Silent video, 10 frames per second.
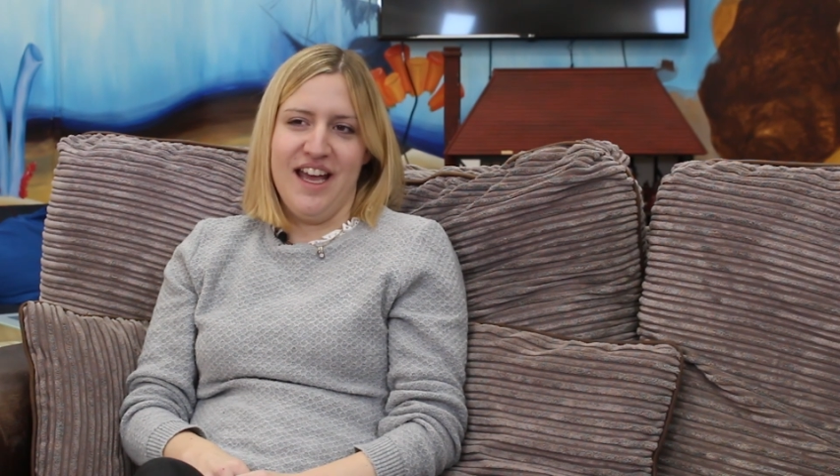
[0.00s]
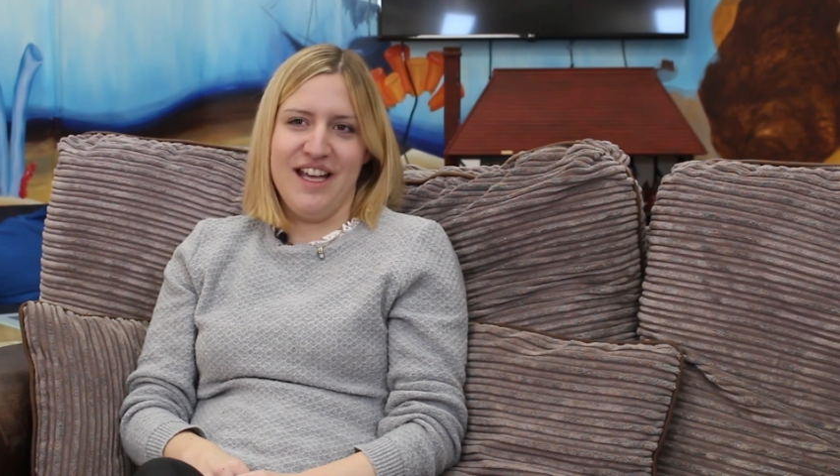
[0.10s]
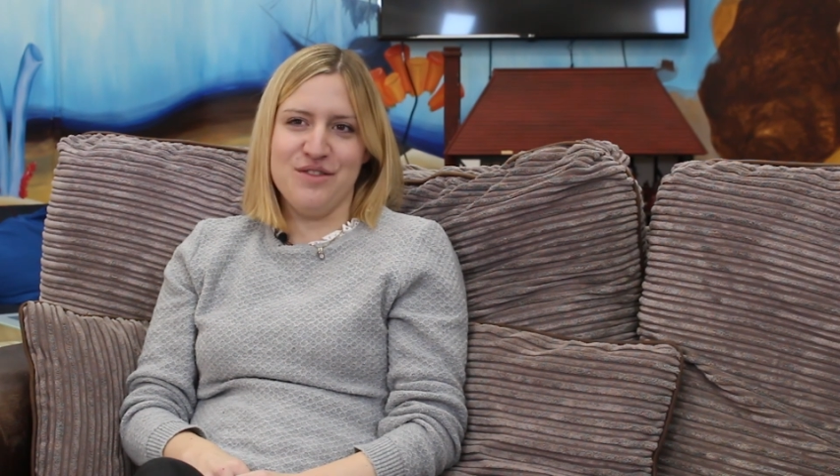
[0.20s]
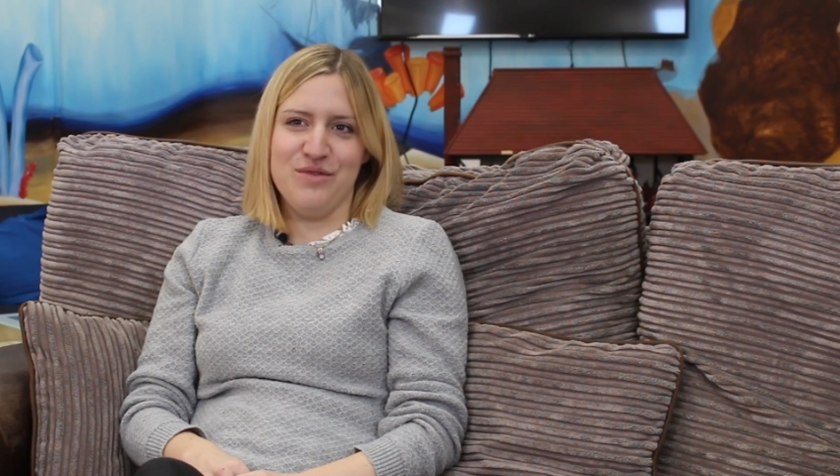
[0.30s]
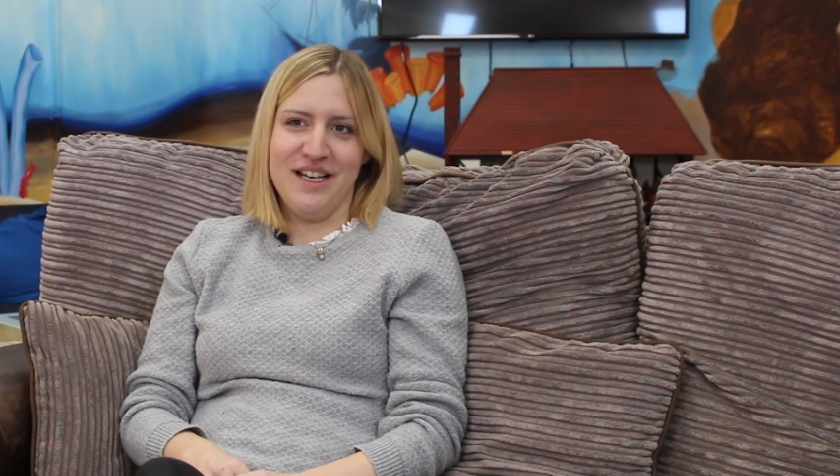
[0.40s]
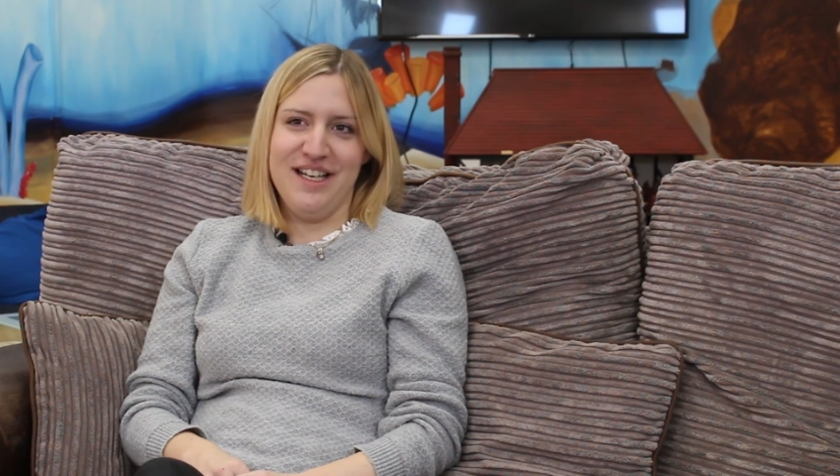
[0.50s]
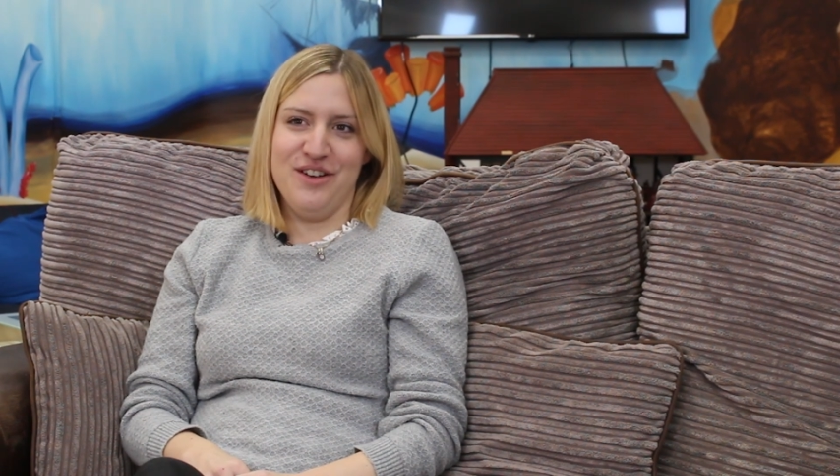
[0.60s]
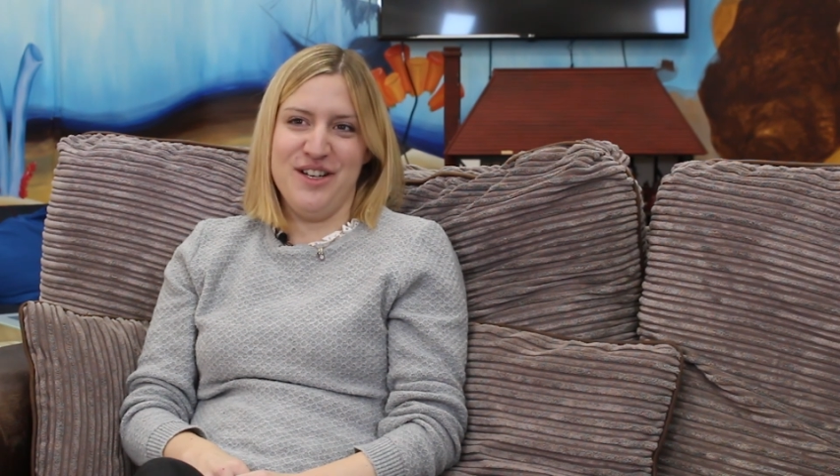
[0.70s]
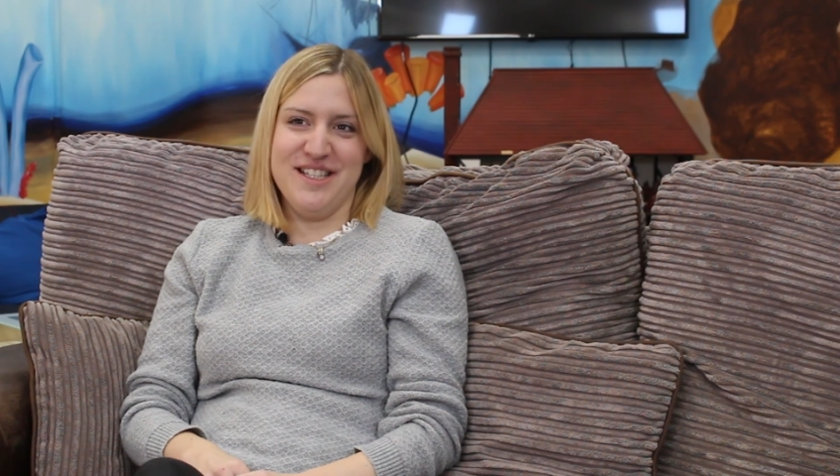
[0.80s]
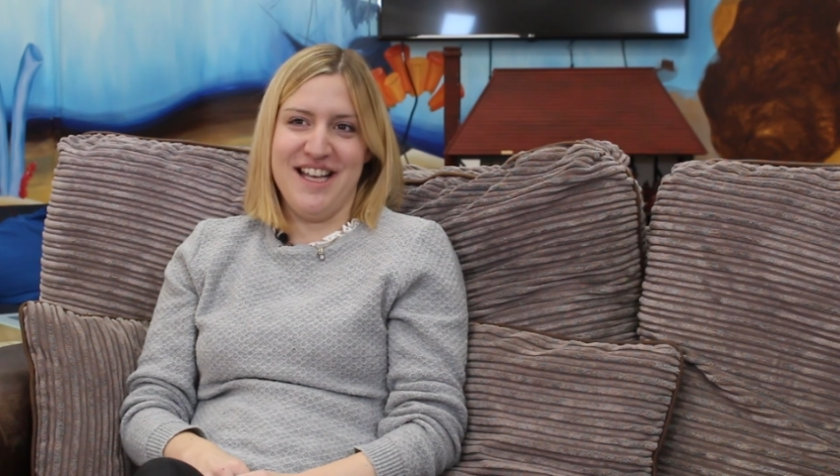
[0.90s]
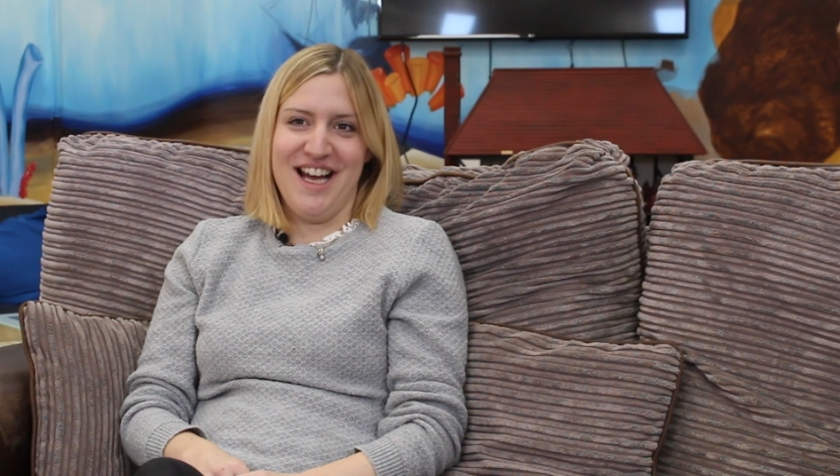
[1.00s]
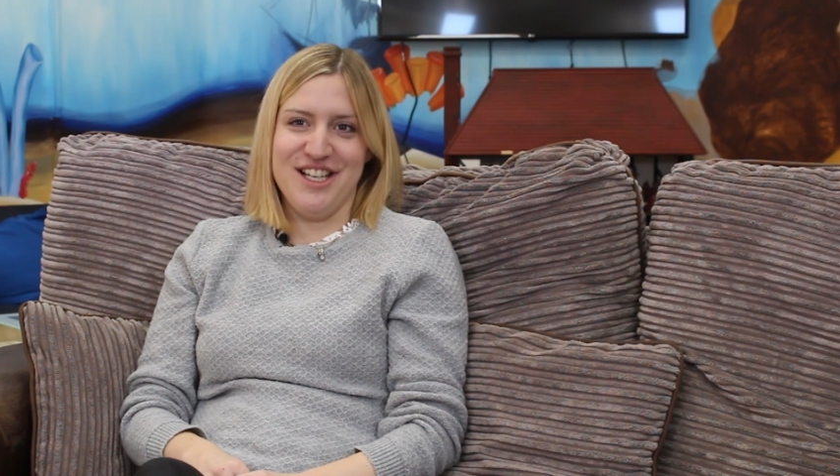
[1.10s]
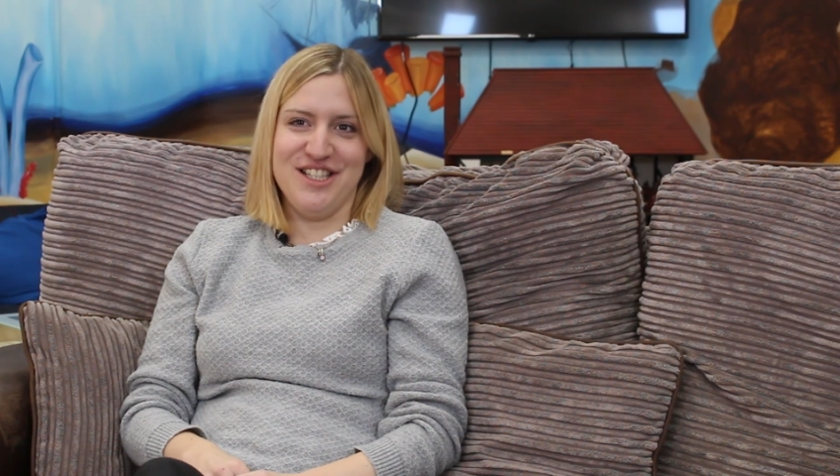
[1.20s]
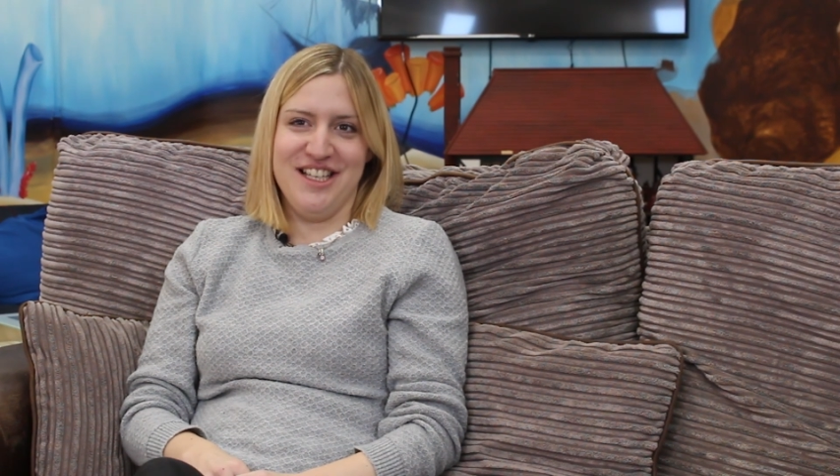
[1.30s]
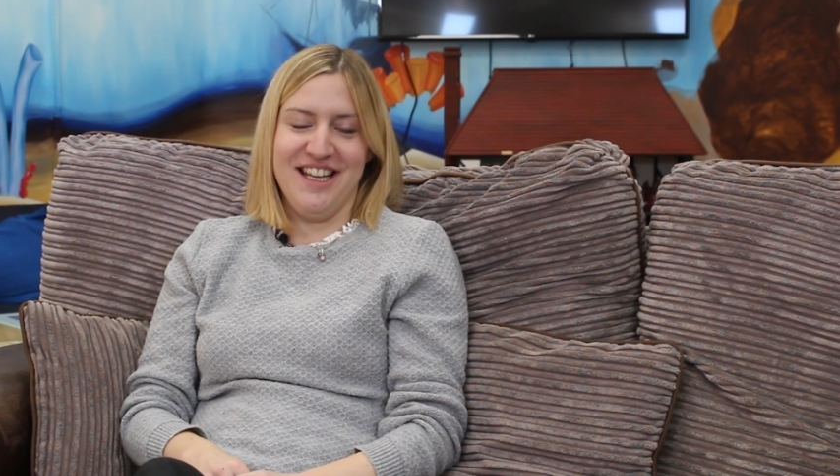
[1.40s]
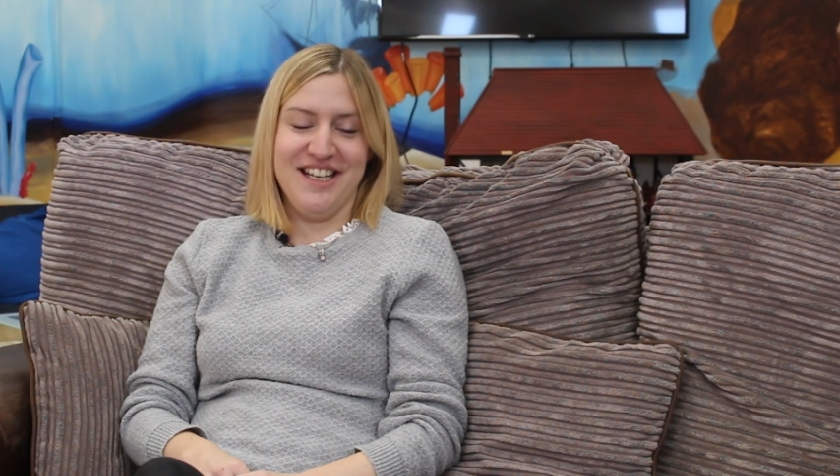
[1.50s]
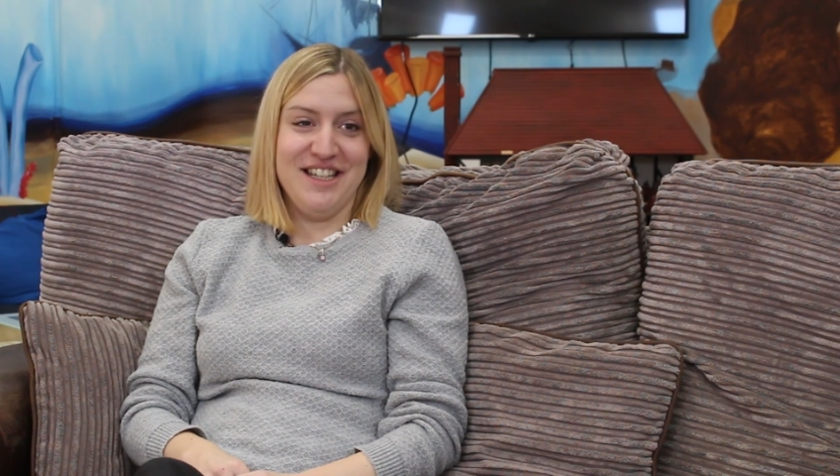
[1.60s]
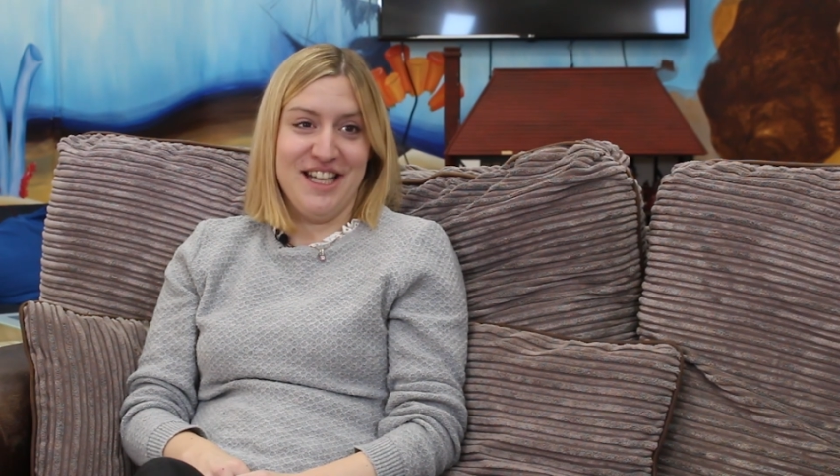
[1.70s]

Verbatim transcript: it's really nice that actually they,